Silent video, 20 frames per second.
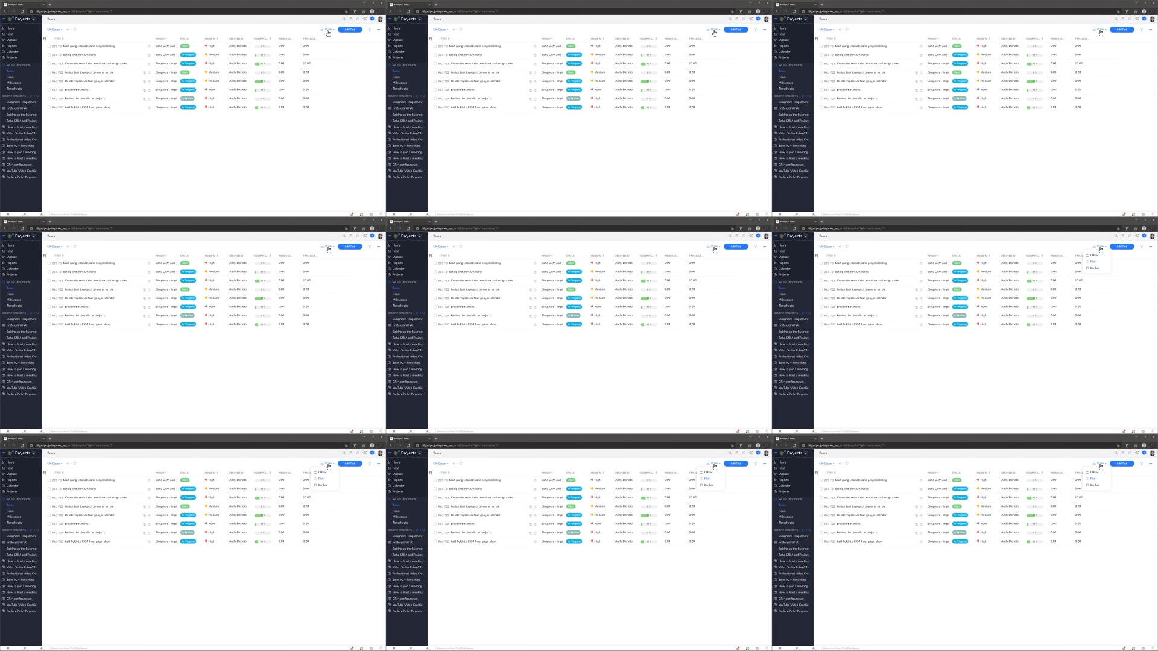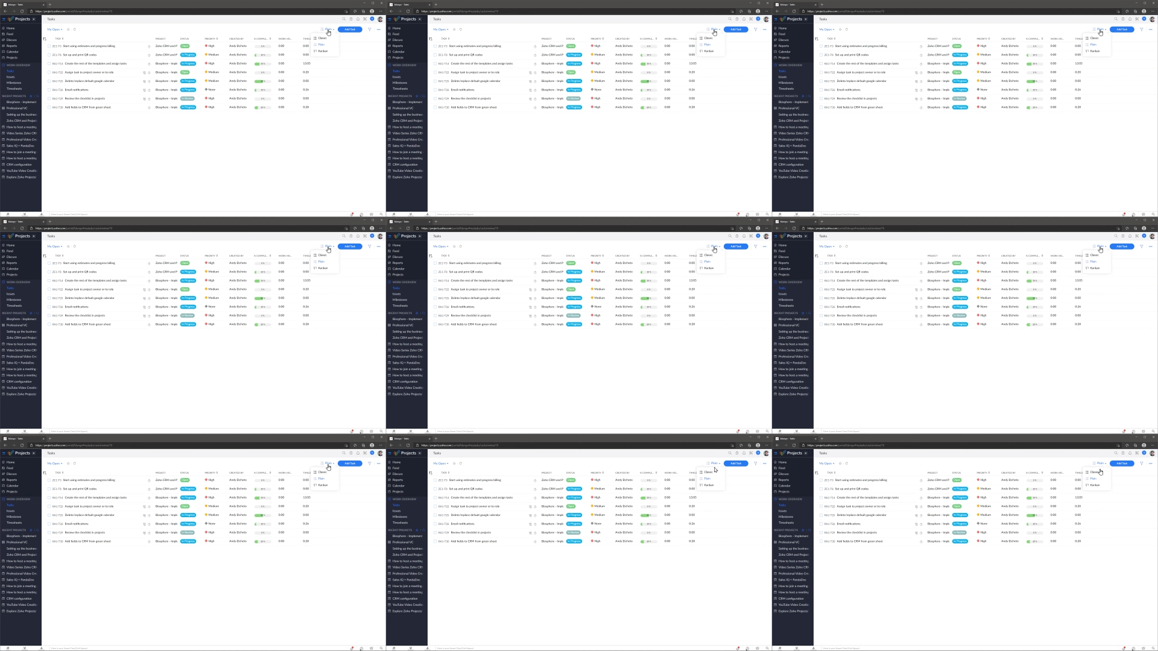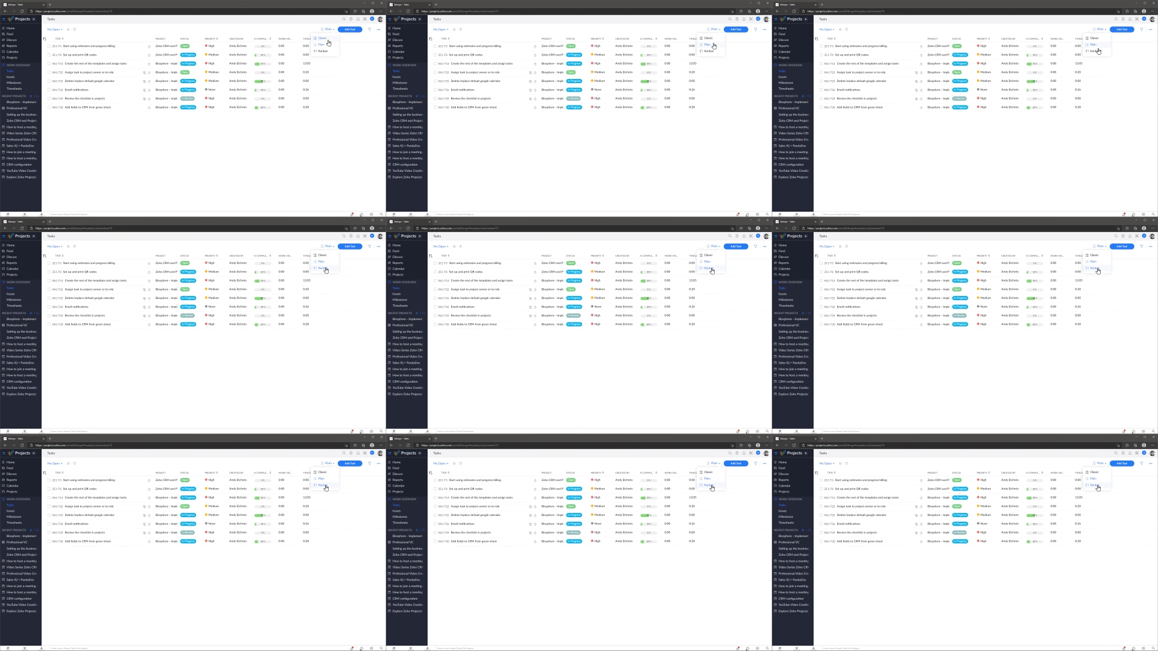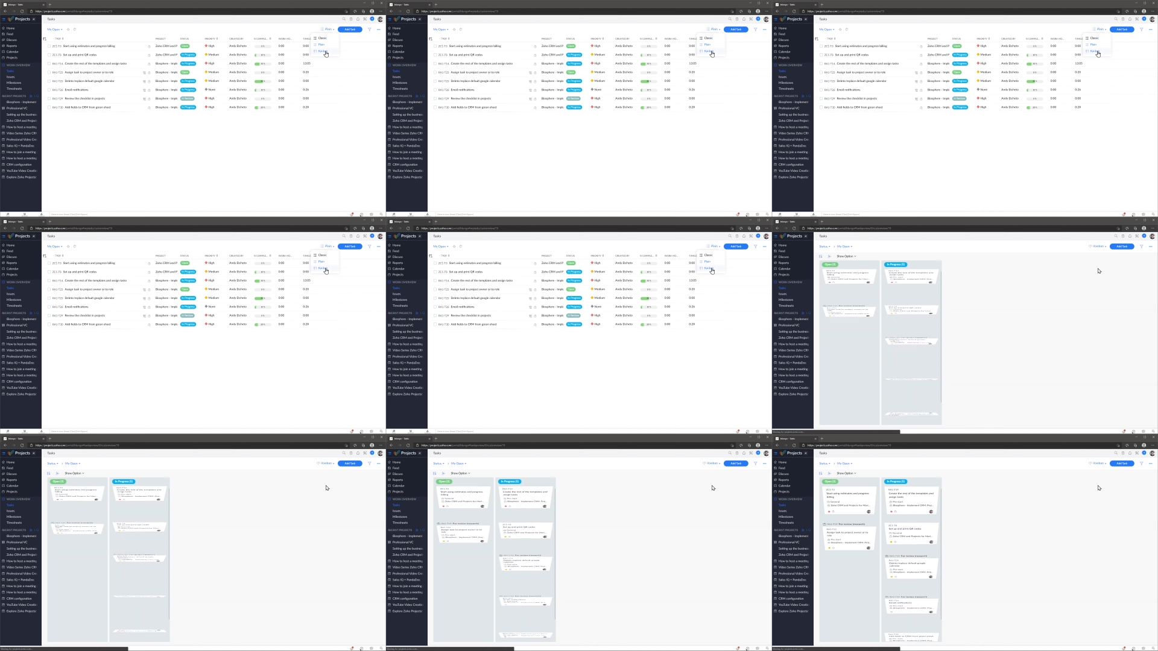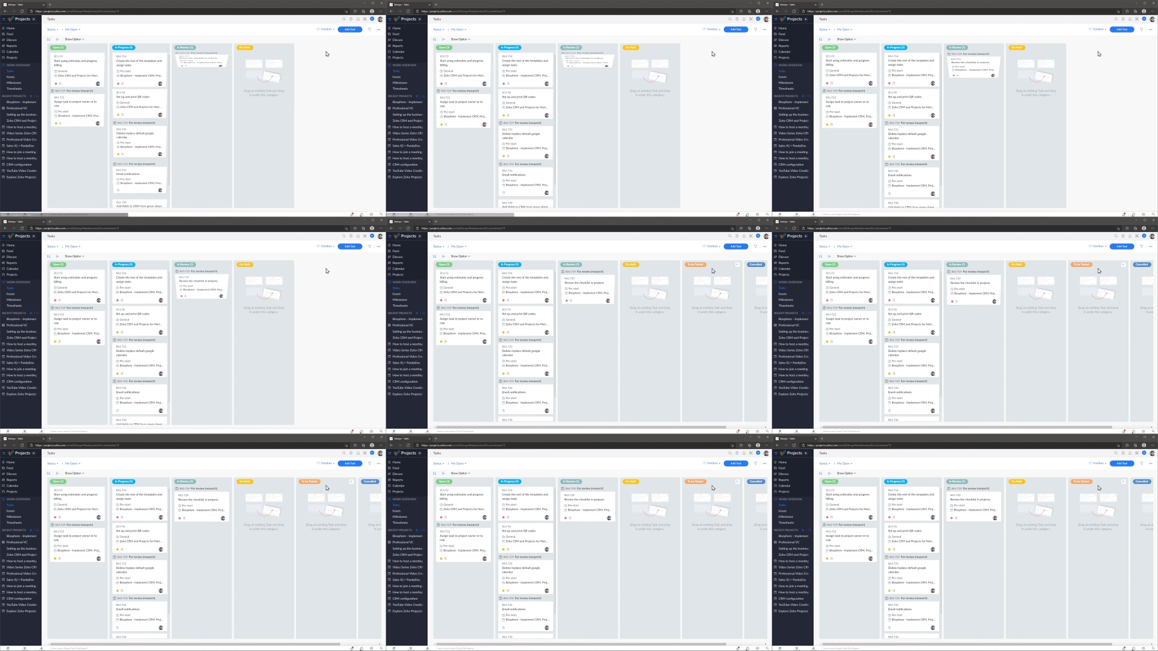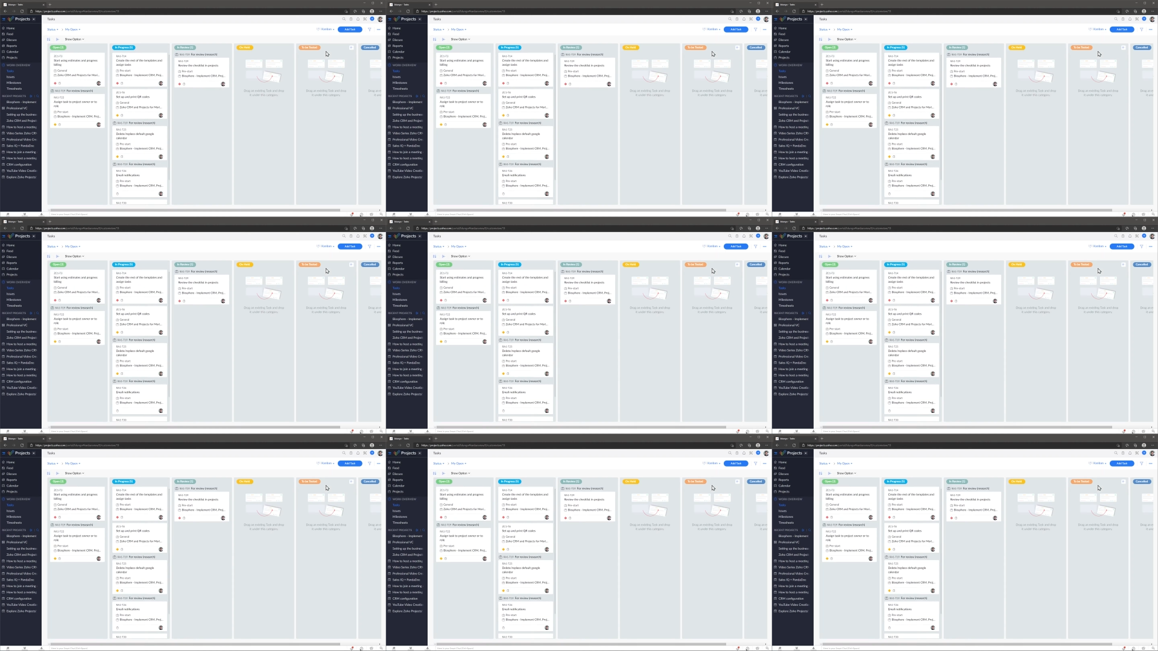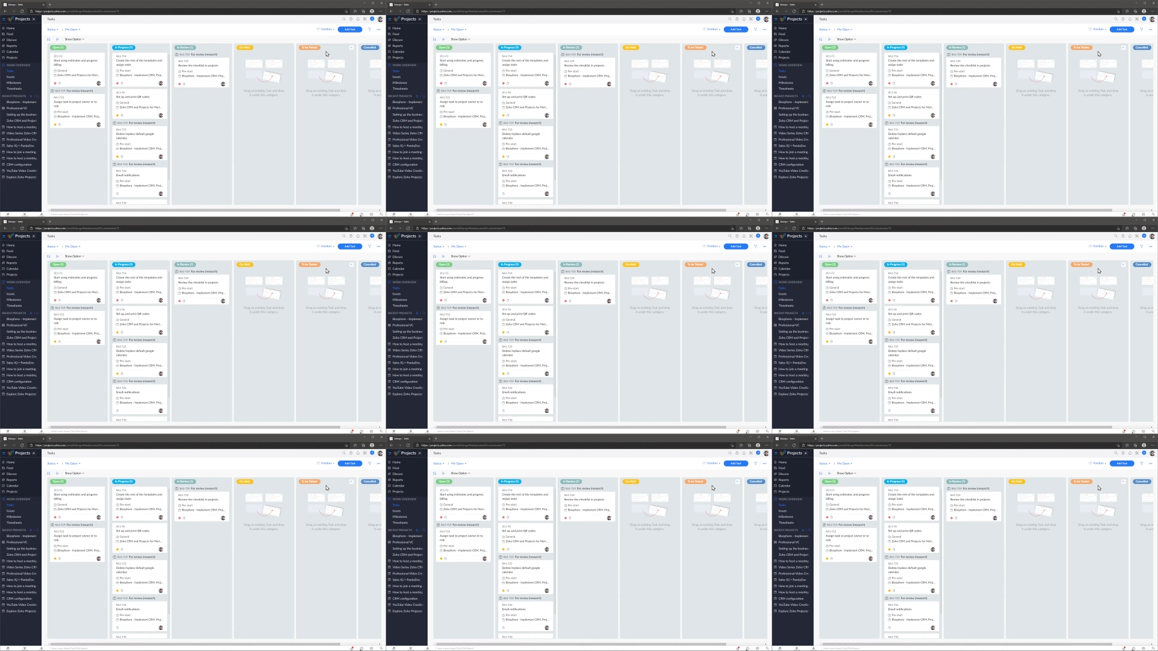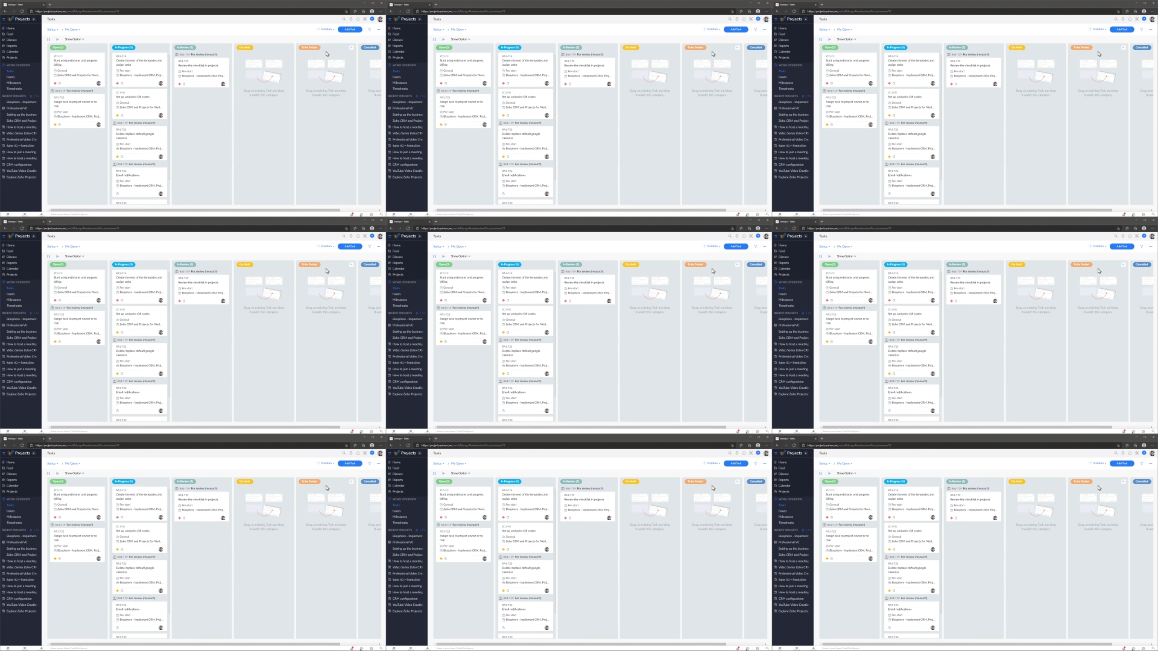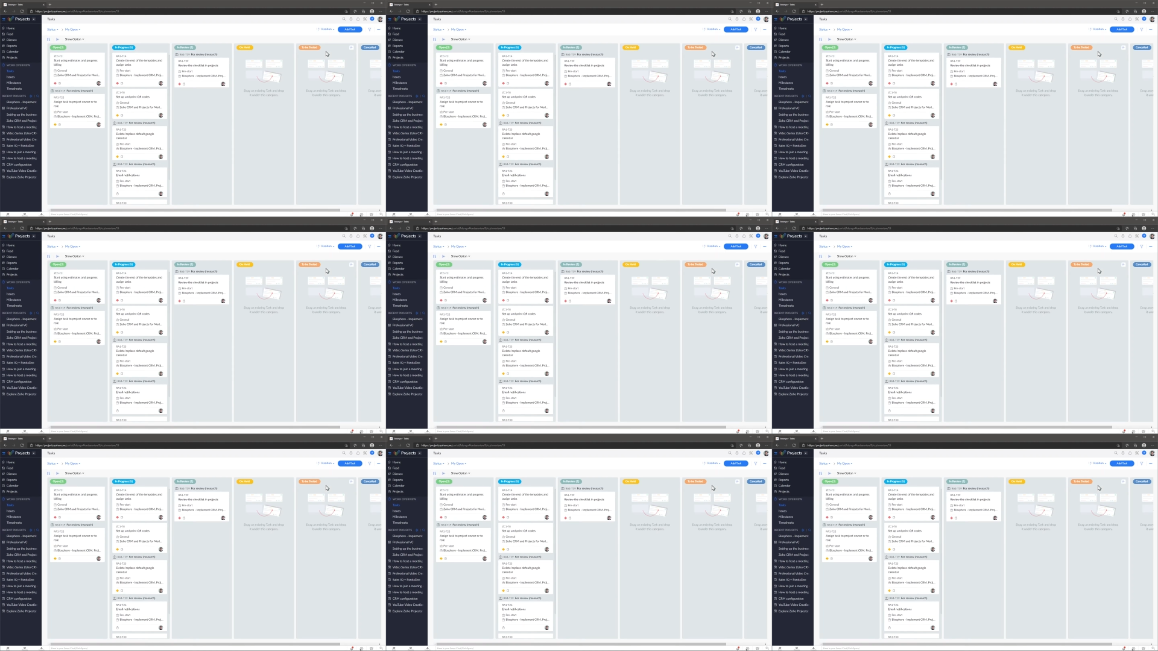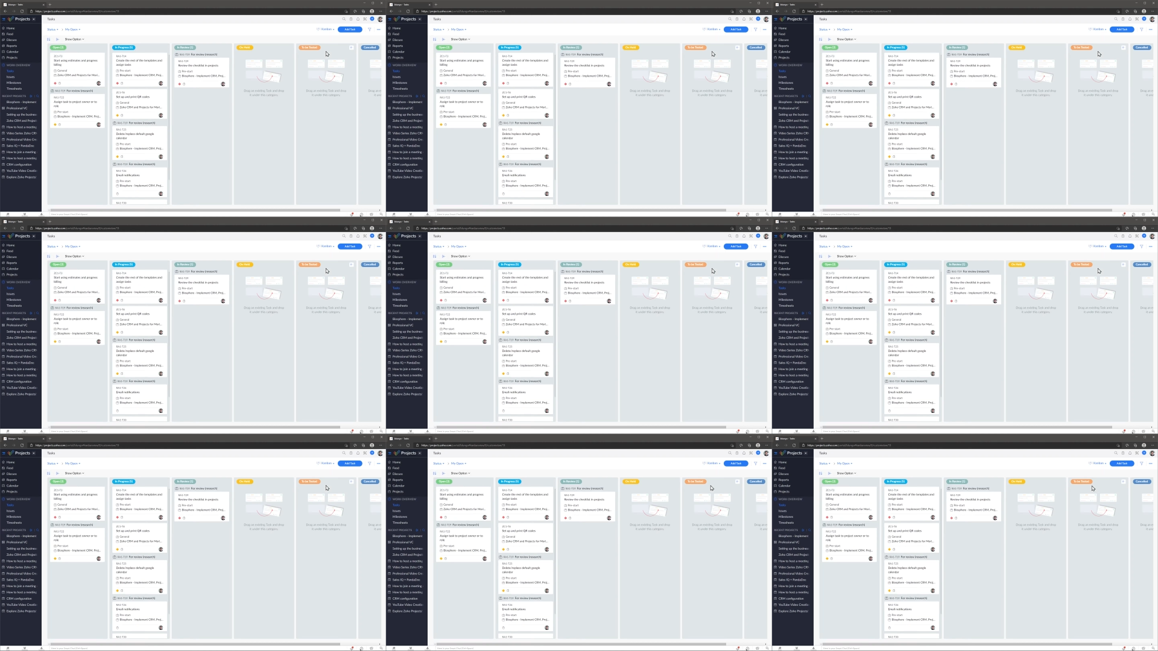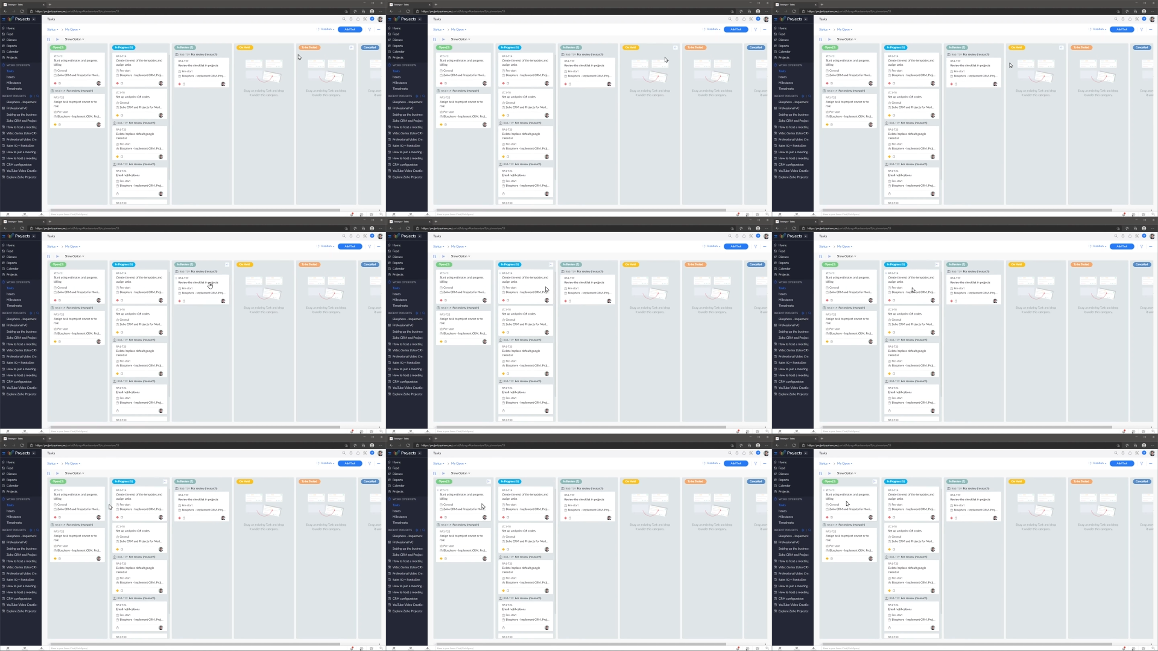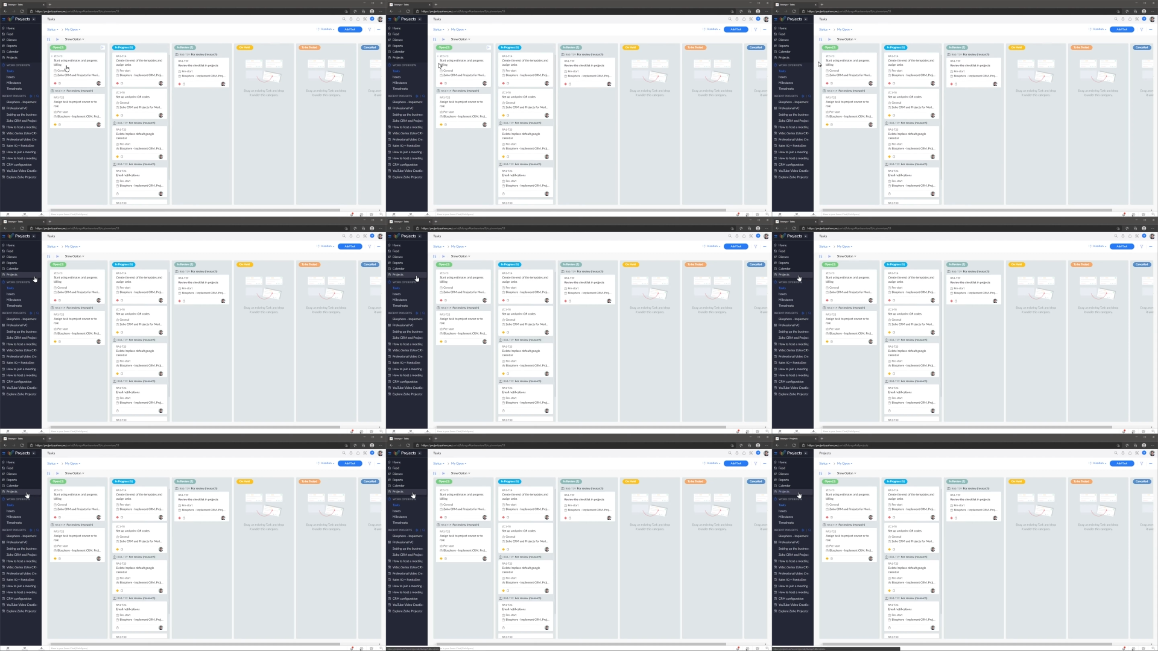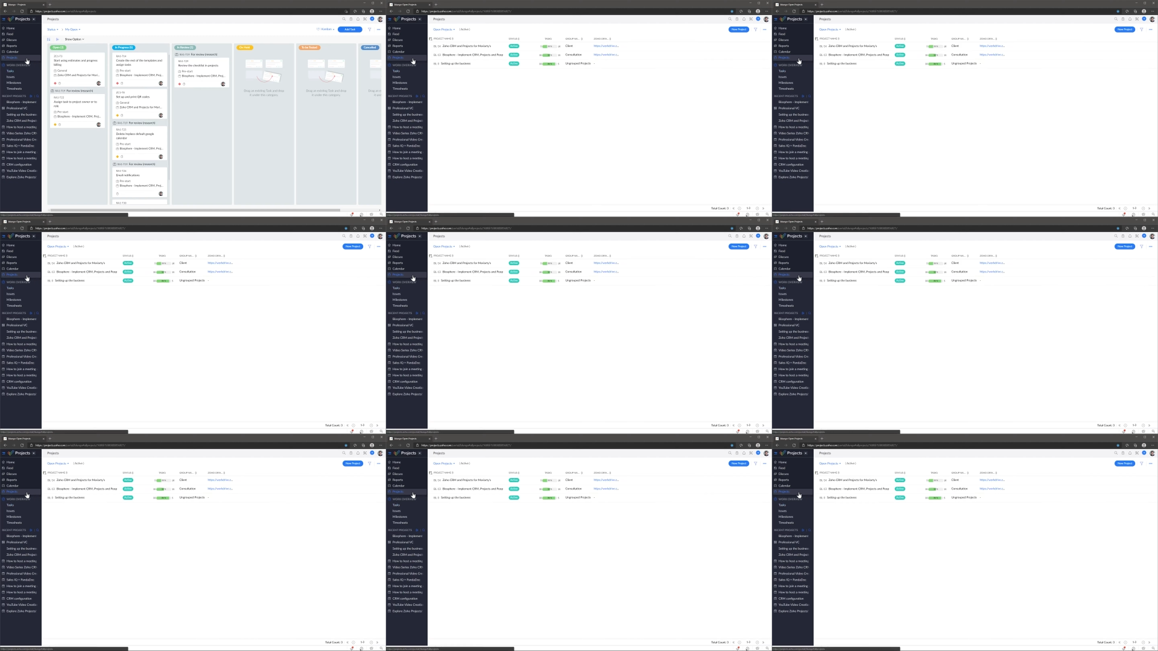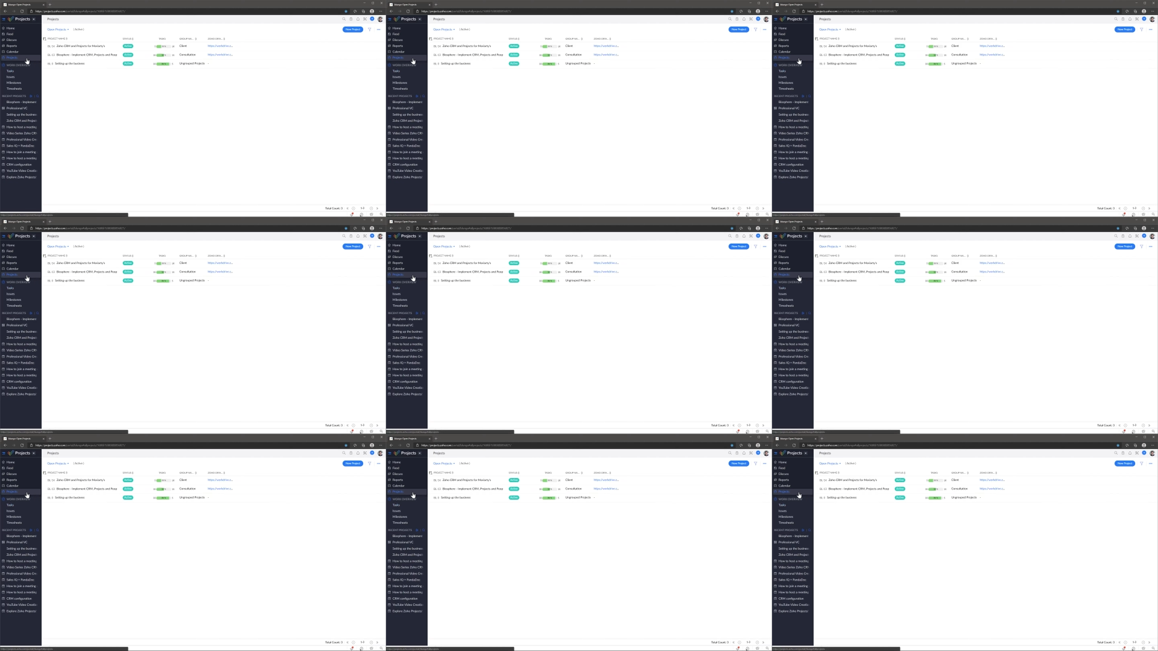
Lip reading: (no speaker visible)